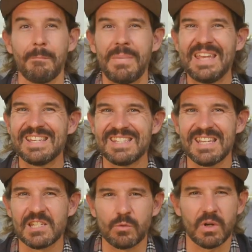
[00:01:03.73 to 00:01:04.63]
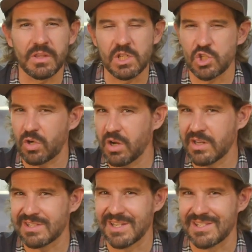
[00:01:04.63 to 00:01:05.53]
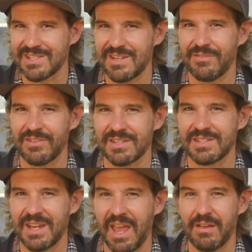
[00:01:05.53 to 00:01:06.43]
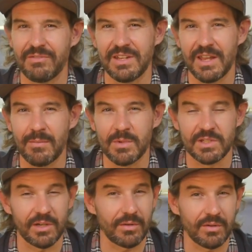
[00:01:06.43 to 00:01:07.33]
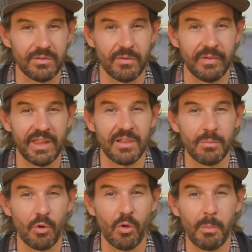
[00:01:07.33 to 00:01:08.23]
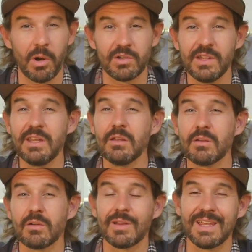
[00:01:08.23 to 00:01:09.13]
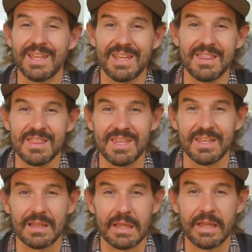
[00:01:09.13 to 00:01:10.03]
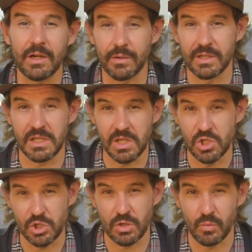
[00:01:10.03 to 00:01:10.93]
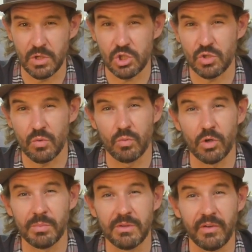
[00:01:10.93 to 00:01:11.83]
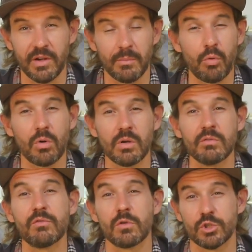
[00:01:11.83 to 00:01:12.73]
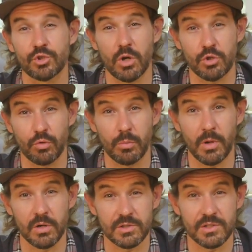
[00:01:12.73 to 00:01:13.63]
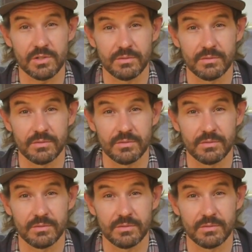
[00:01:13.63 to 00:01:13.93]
PC is one of the strongest and stiffest FDM materials available, particularly in the layer adhesion, which will be very important for structural parts.